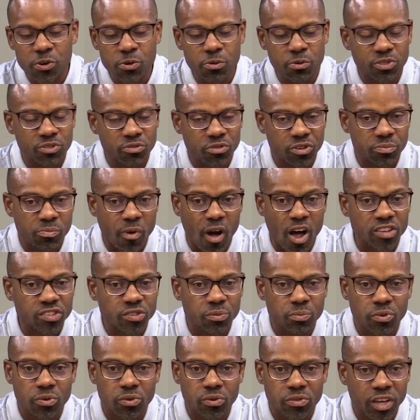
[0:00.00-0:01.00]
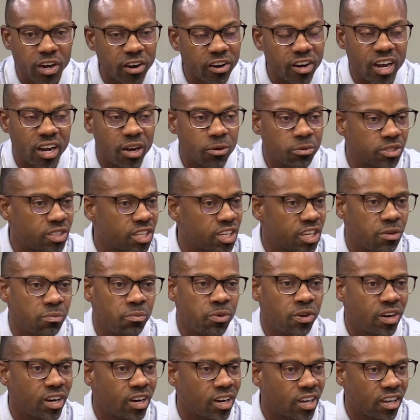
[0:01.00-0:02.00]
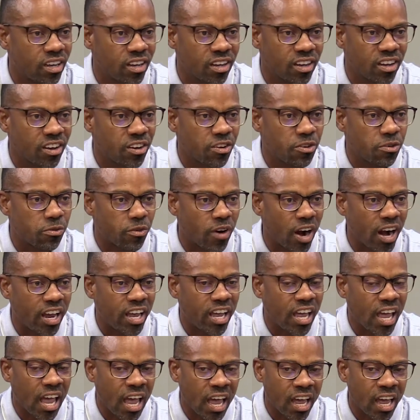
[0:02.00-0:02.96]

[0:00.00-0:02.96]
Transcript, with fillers: who was responsible, there again, it was the community, right?